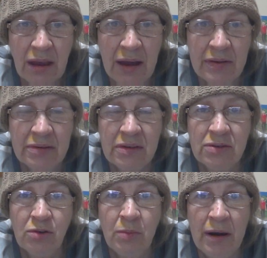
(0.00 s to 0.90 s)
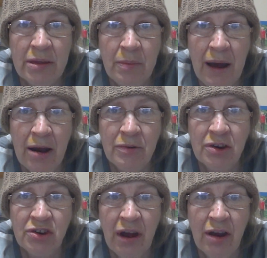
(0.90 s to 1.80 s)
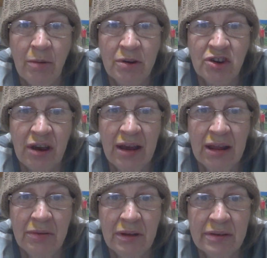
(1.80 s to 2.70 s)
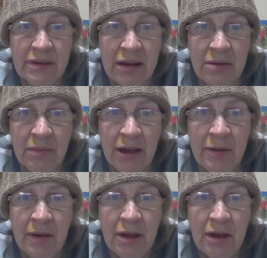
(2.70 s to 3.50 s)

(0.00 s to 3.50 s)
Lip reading: And this is all by the power of Yeshayahu living inside of me.